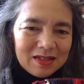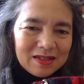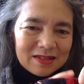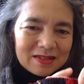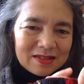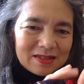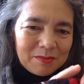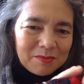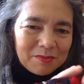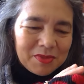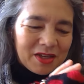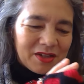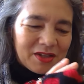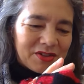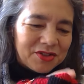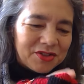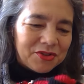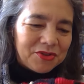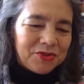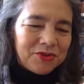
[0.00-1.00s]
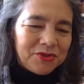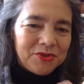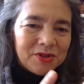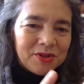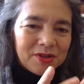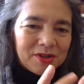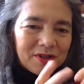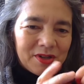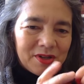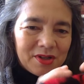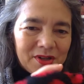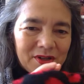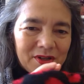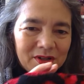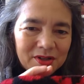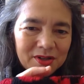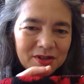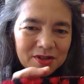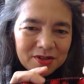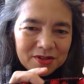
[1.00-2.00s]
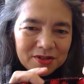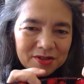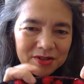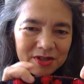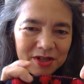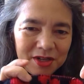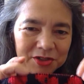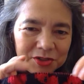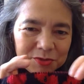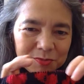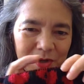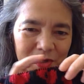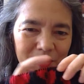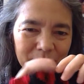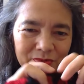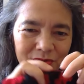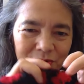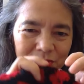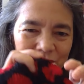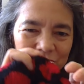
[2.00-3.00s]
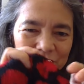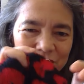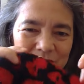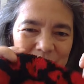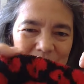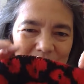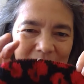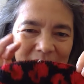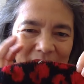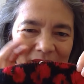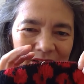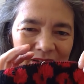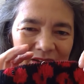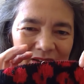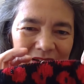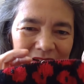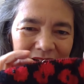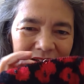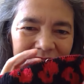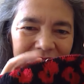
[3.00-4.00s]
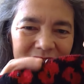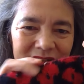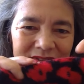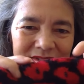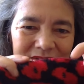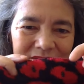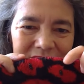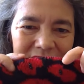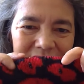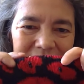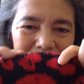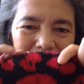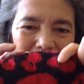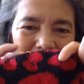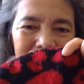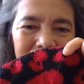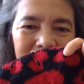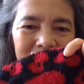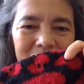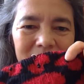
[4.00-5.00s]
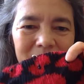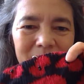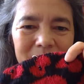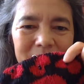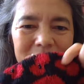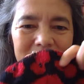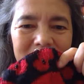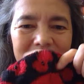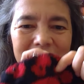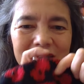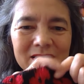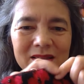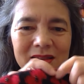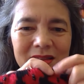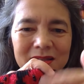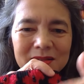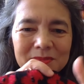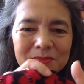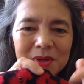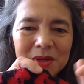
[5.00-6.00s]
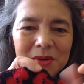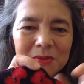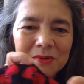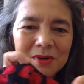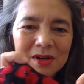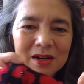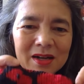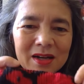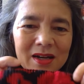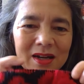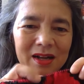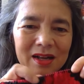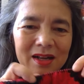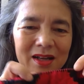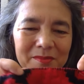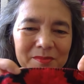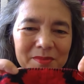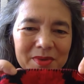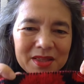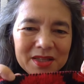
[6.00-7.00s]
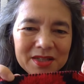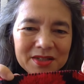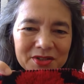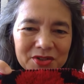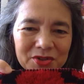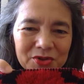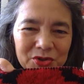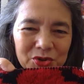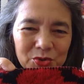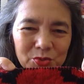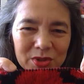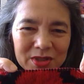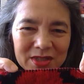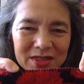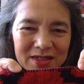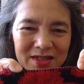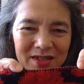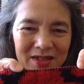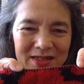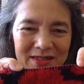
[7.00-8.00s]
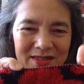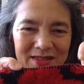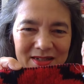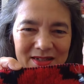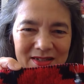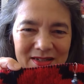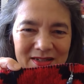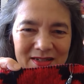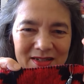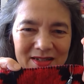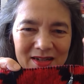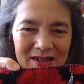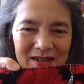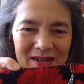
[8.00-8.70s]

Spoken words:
something to gauge my progress by. So this one was done, this big one, but this huge one still isn't.